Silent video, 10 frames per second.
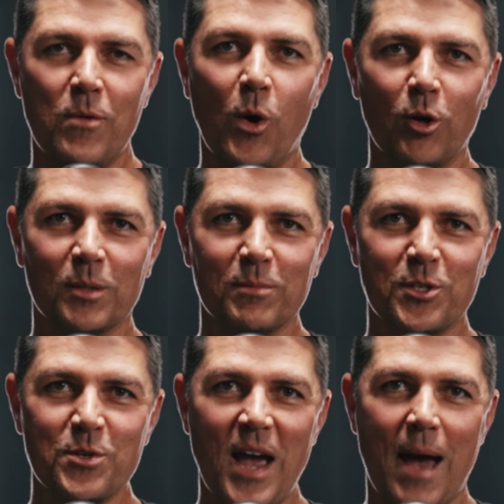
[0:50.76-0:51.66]
welcome
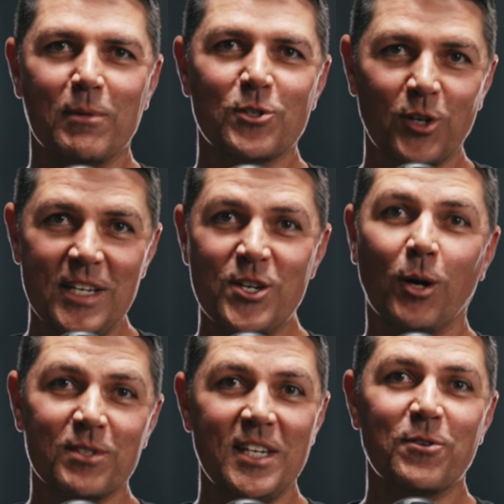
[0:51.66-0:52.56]
to Amazon
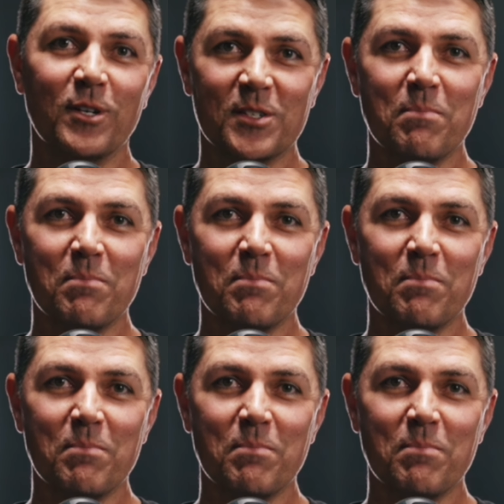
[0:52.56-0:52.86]
Ecom Secrets.